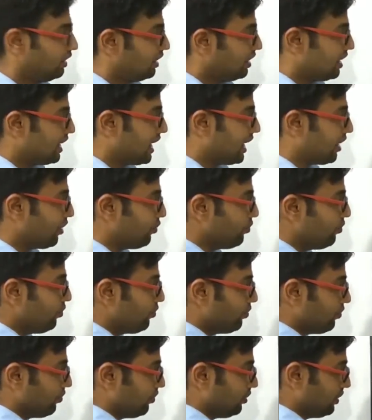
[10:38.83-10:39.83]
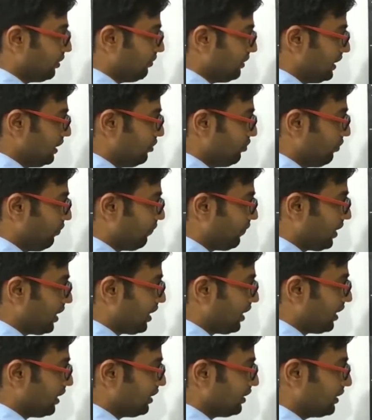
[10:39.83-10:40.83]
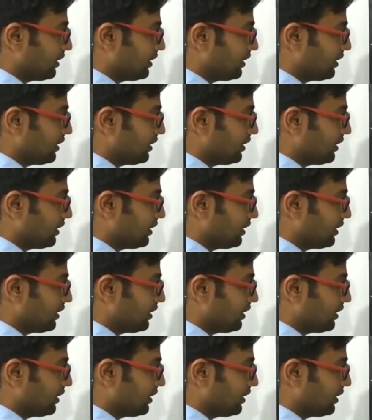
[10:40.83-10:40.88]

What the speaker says: Now the value of r